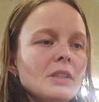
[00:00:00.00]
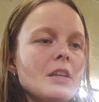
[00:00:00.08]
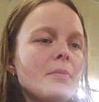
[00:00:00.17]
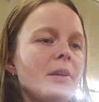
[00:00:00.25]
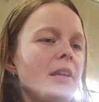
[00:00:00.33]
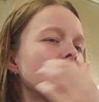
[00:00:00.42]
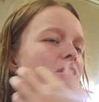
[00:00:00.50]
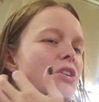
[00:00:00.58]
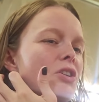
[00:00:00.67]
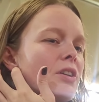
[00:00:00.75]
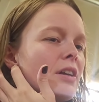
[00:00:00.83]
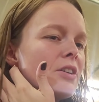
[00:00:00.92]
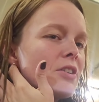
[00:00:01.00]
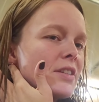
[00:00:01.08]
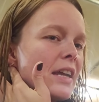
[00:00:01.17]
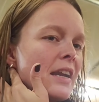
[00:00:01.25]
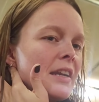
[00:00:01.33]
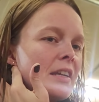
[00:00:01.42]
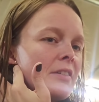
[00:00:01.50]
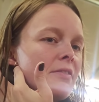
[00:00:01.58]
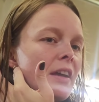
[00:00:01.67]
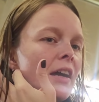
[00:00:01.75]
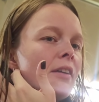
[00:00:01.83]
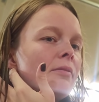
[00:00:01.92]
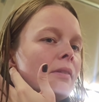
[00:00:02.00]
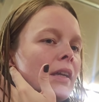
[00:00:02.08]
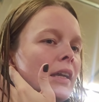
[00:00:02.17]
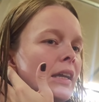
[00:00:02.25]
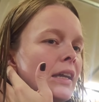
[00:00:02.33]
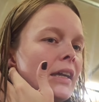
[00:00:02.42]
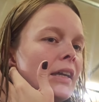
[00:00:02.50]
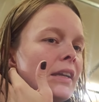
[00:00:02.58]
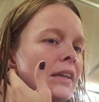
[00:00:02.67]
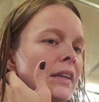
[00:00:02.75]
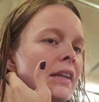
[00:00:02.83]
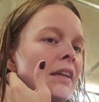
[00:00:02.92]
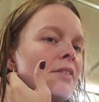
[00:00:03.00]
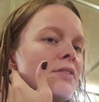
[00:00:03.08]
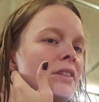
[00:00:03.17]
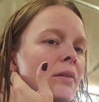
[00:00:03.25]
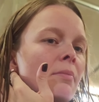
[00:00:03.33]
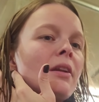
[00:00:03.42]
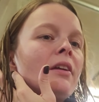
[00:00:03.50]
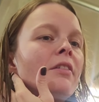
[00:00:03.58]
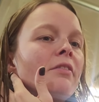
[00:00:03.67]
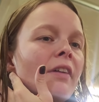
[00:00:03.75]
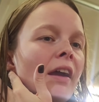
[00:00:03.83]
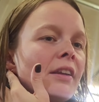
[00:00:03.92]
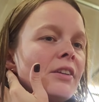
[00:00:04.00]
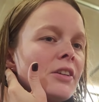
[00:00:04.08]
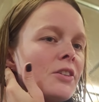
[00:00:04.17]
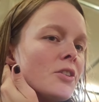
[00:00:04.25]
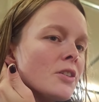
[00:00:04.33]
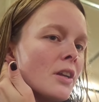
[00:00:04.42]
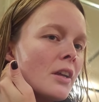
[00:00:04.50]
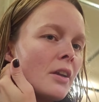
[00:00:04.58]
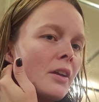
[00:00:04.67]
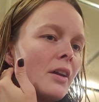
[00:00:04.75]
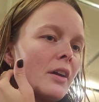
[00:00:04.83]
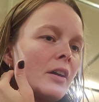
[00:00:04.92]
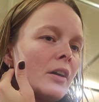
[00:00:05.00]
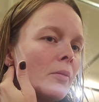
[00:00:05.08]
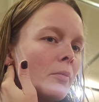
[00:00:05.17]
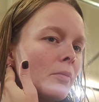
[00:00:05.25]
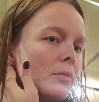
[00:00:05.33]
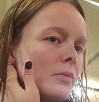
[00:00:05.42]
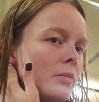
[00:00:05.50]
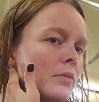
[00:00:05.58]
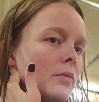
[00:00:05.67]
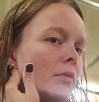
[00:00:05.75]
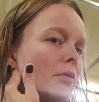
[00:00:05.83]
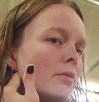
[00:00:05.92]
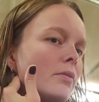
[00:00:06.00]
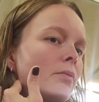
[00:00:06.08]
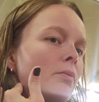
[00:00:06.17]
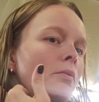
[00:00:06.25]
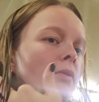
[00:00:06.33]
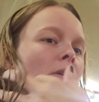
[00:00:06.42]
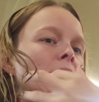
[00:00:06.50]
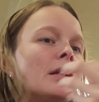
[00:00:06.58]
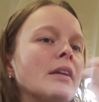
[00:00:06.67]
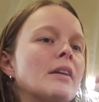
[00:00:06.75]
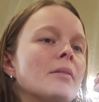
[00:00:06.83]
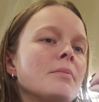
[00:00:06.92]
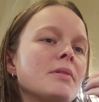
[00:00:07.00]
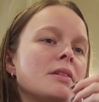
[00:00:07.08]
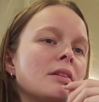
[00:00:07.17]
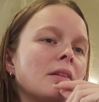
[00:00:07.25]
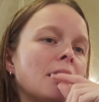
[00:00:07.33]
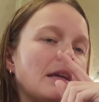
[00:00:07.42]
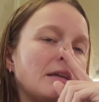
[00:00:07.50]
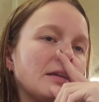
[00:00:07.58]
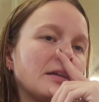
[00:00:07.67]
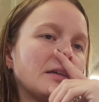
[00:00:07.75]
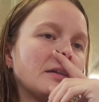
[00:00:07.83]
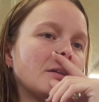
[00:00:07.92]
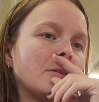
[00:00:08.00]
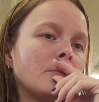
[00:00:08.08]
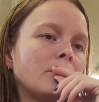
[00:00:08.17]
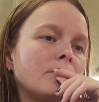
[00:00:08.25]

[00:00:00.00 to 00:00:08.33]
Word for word: Somebody has a good understanding of that, and it gives them an advantage um, when it comes to like uh,